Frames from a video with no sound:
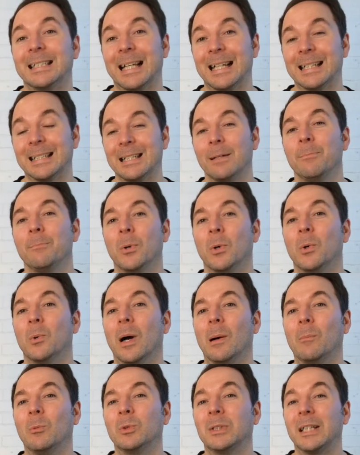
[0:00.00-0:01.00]
is that
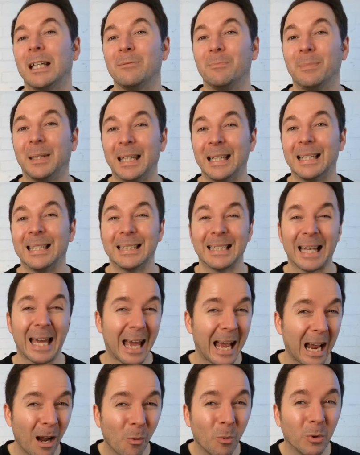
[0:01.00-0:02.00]
simple and will save beginners
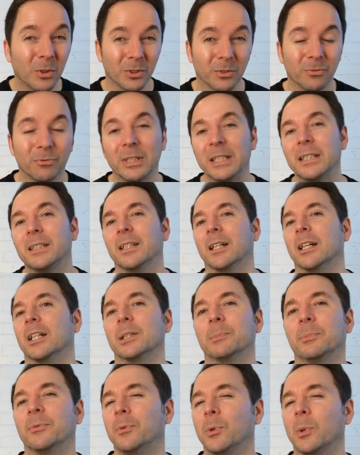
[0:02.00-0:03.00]
hours of
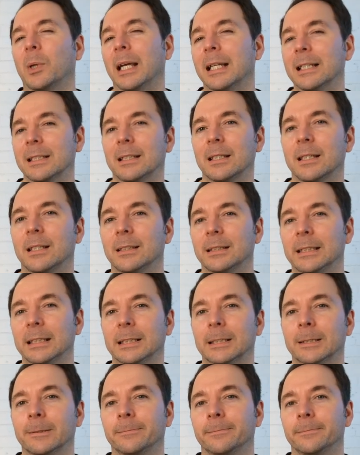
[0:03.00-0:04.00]
research before getting
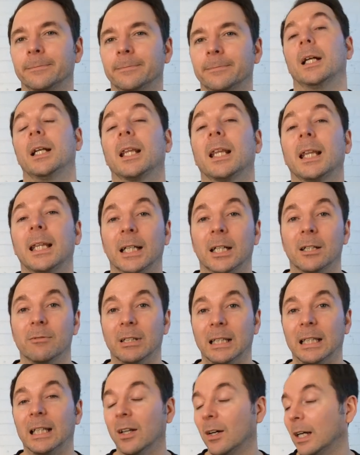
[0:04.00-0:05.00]
started. Another thing I
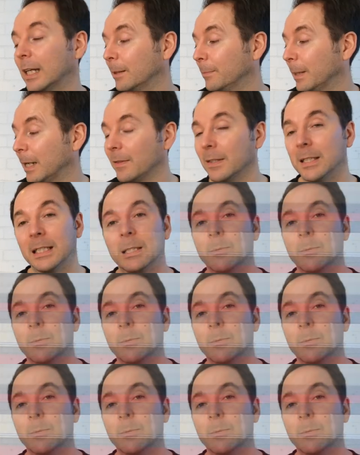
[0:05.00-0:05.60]
really like about the